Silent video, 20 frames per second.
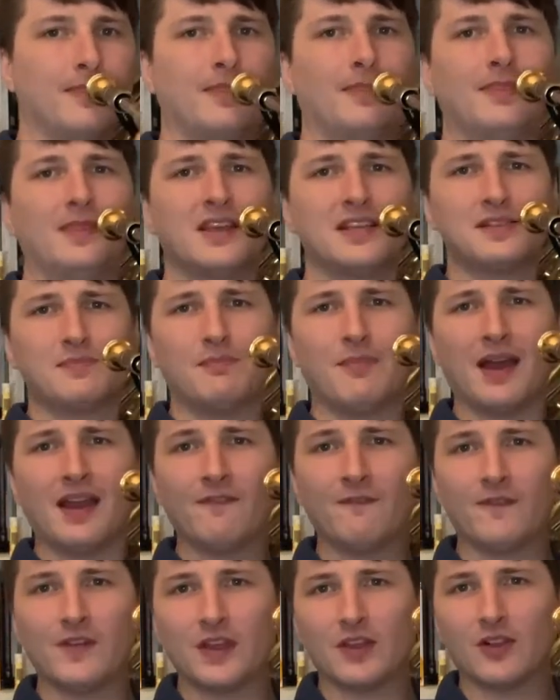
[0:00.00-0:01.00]
This
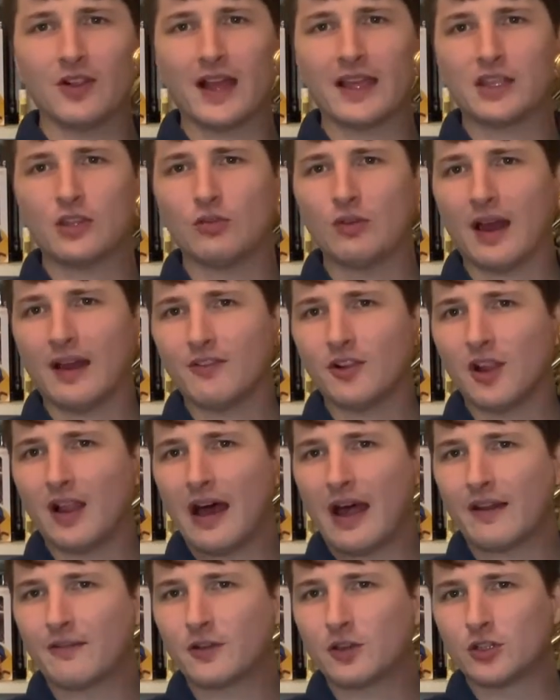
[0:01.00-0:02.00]
might feel like you have a
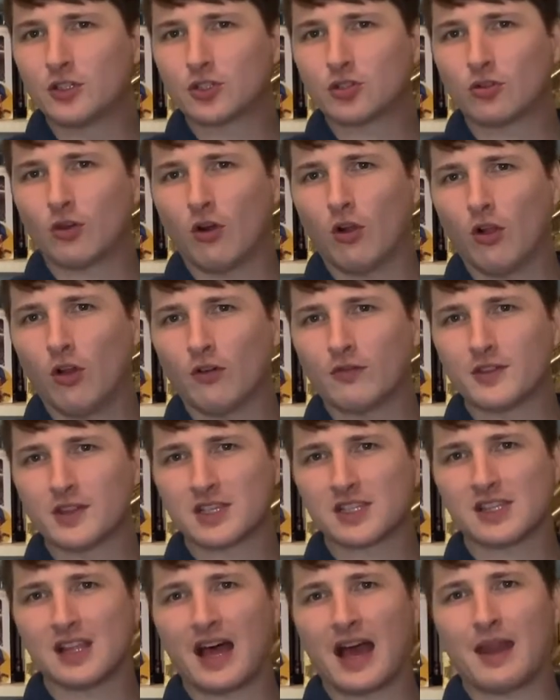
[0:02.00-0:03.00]
lot of control over the
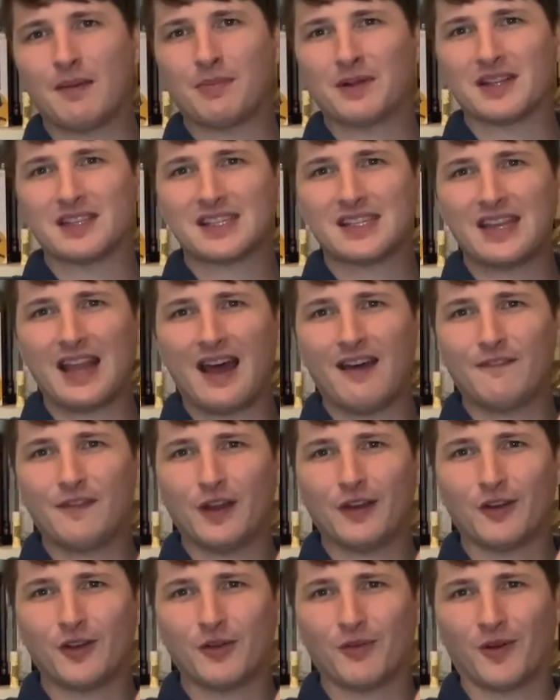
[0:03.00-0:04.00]
slide, but it's not
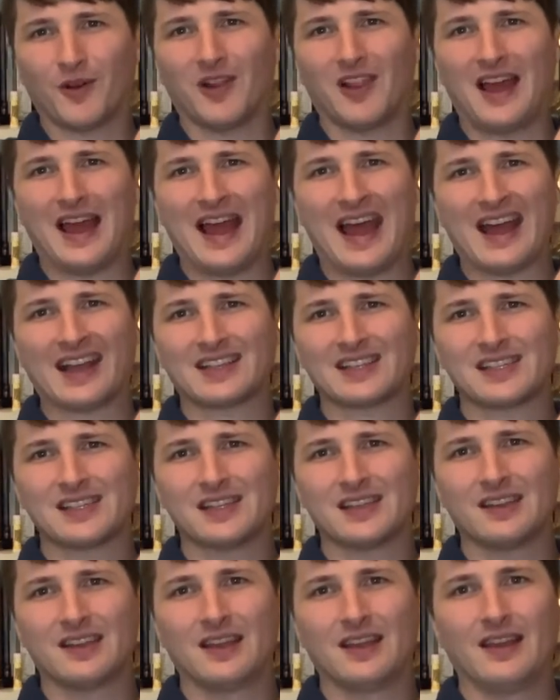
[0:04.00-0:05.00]
very relaxed,
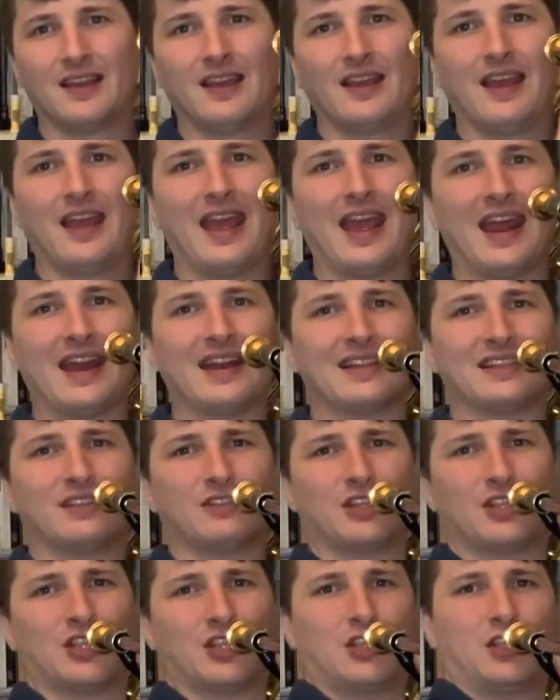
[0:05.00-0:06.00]
and
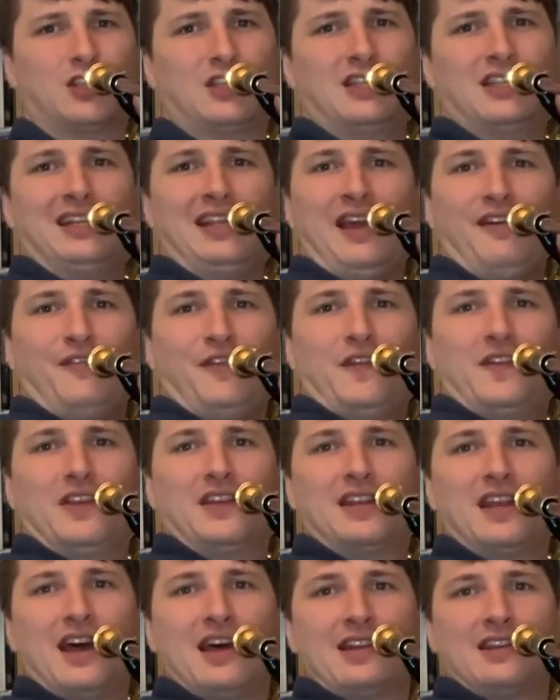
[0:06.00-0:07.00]
it's definitely
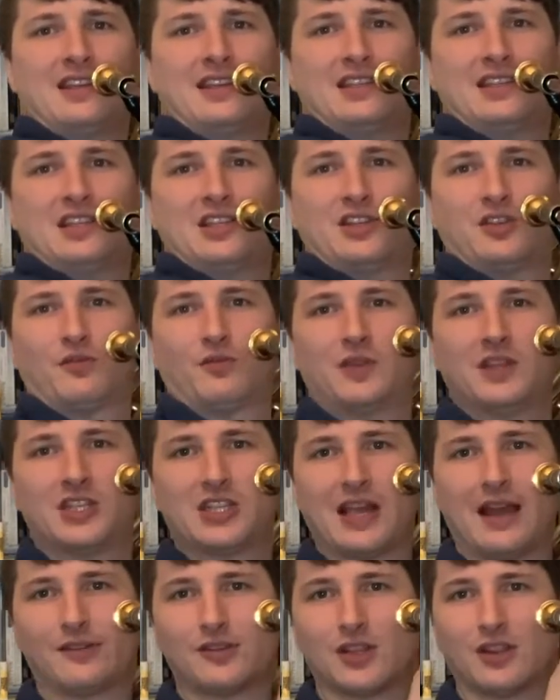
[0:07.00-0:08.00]
not easy to reach
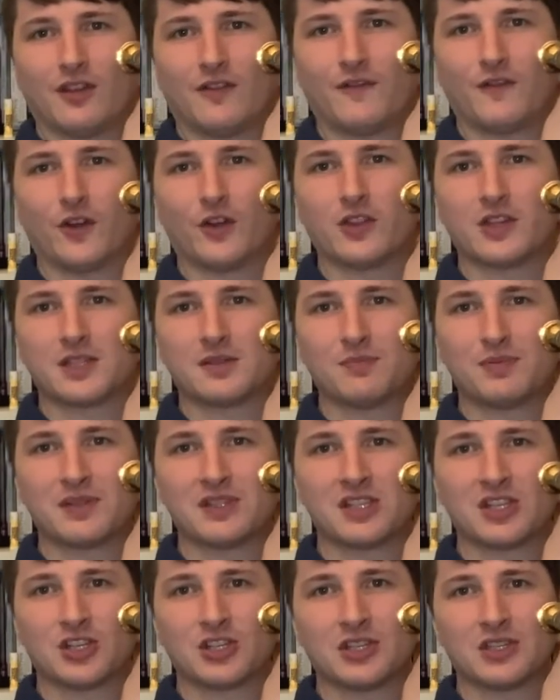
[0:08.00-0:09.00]
out to the furthest
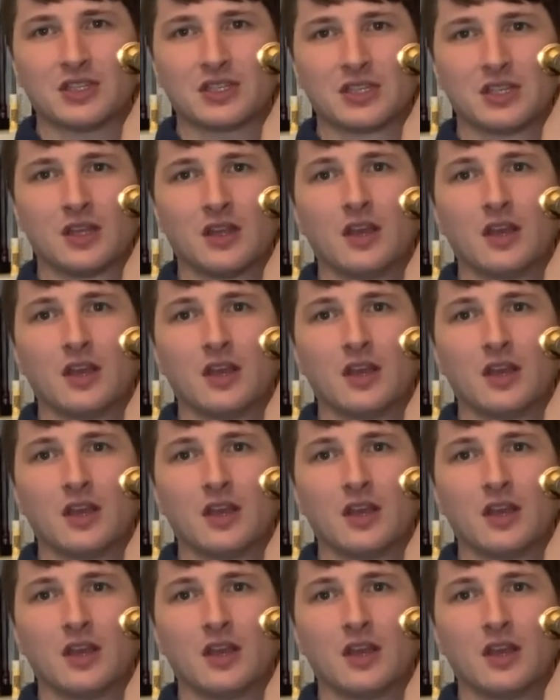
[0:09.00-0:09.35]
positions.